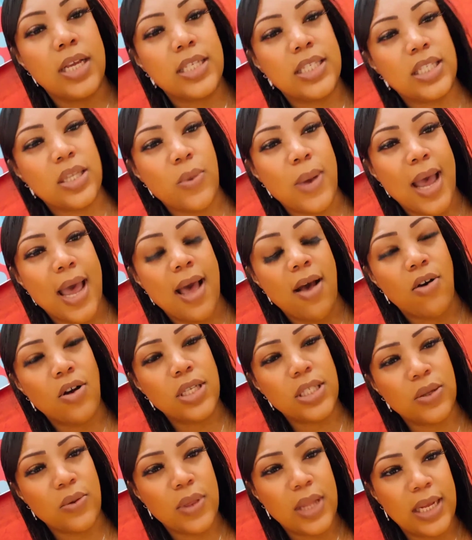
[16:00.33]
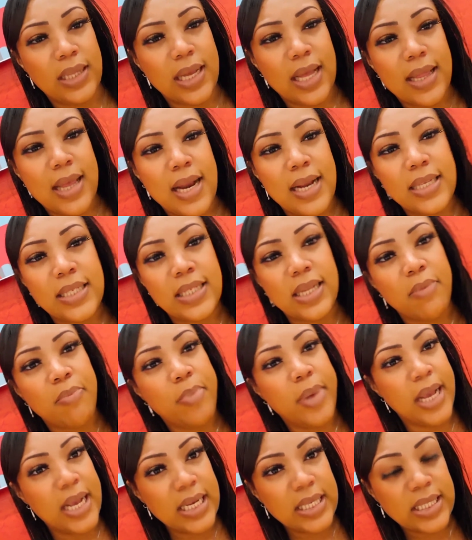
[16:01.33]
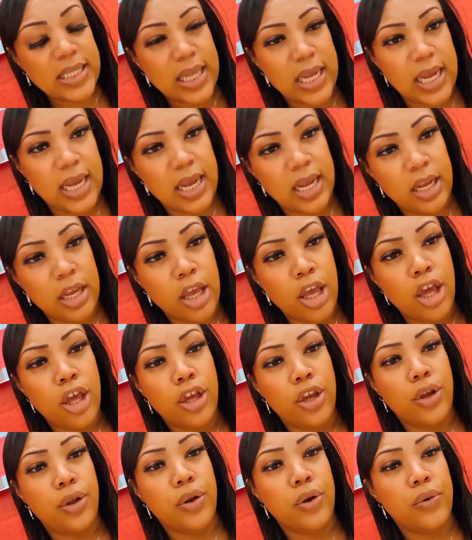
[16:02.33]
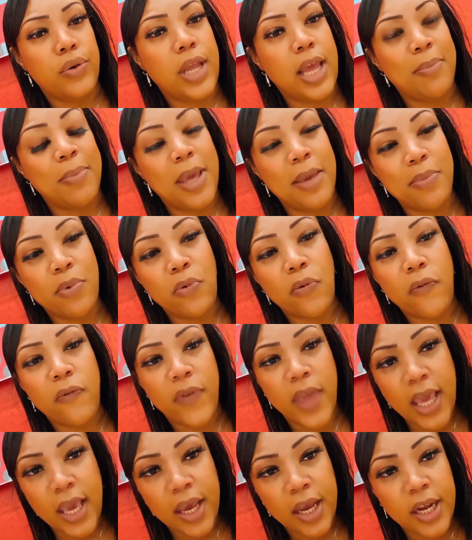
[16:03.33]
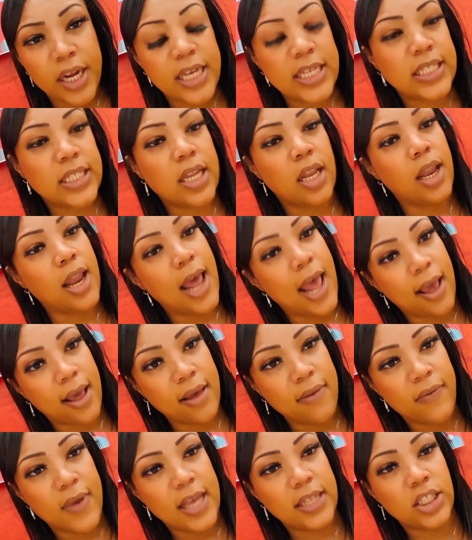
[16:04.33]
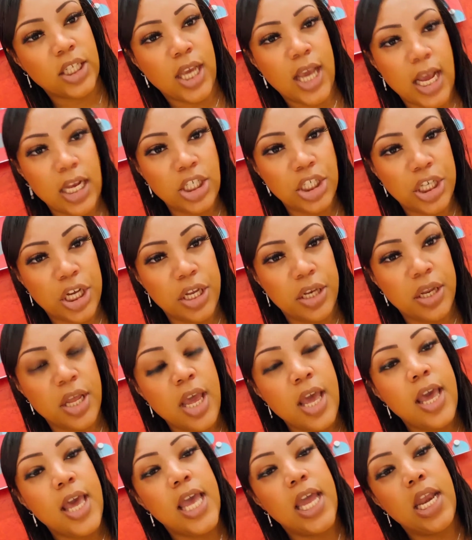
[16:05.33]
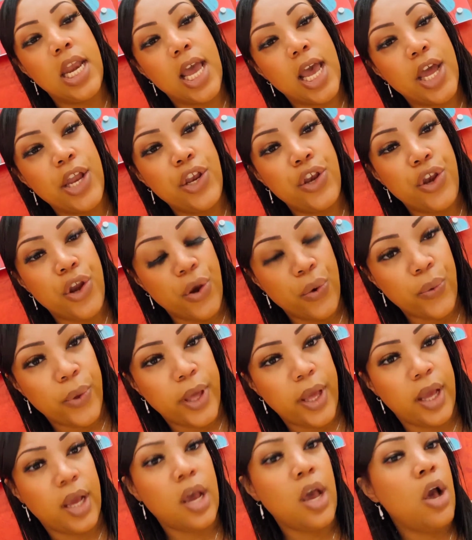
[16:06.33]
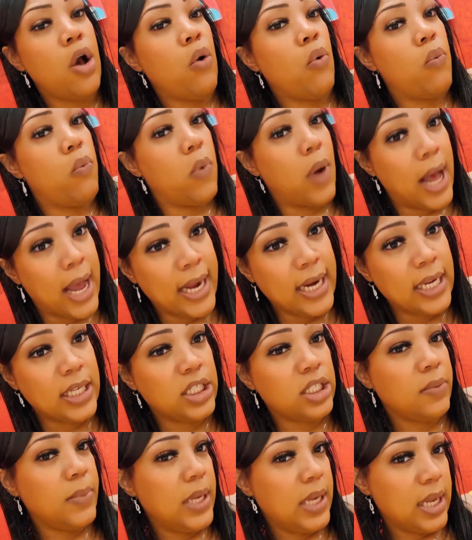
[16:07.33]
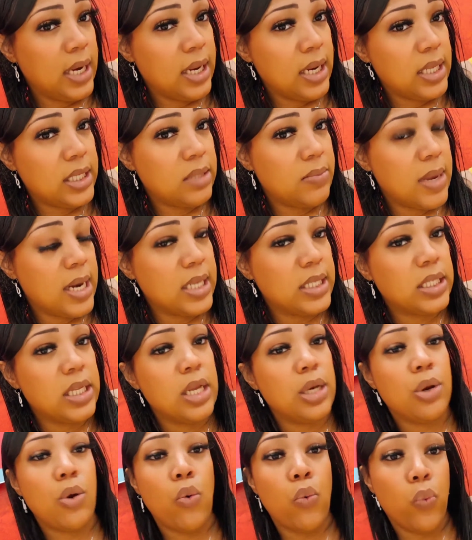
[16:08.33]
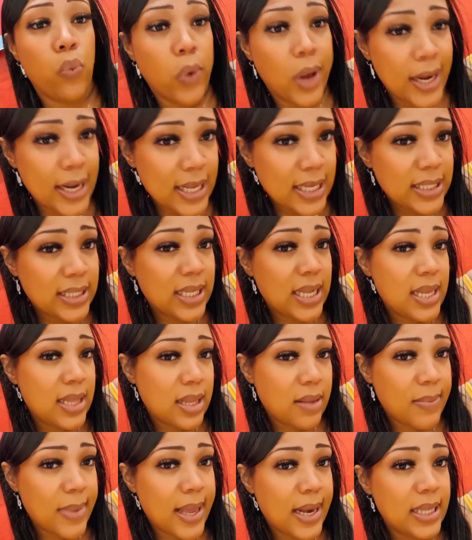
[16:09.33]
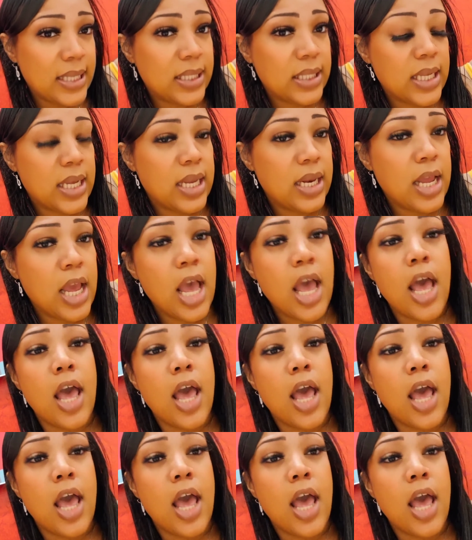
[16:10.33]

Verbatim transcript: so i also think that that is the biggest thing you know that people fear is the lack of education and not knowing why they should be getting this medicine what is in the medicine